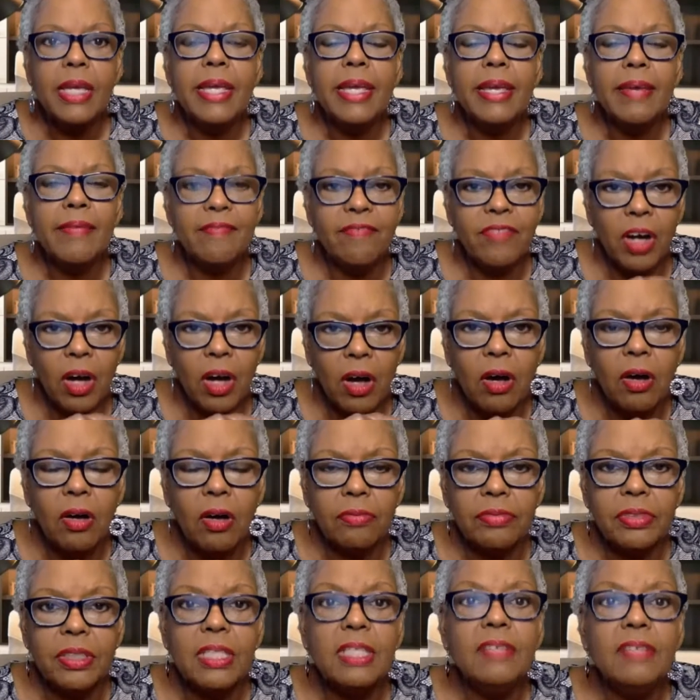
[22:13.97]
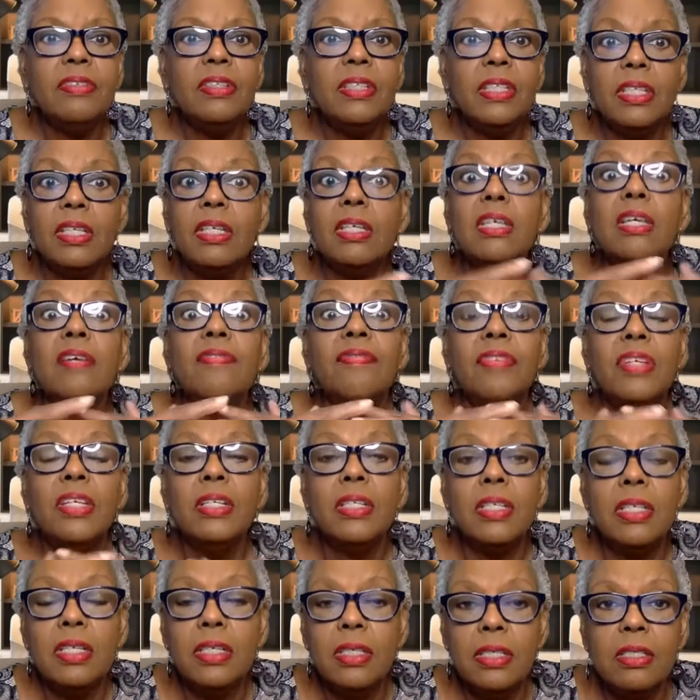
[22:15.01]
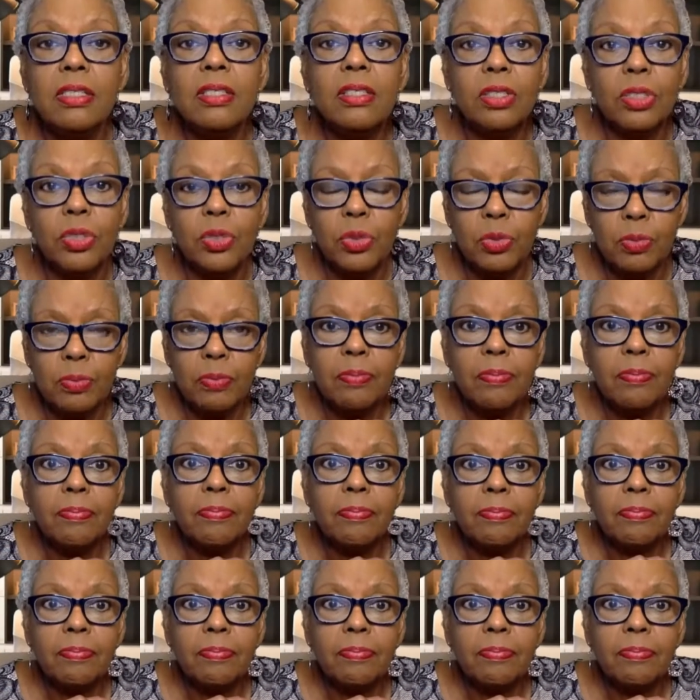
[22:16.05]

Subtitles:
involved, even if it is Zoom.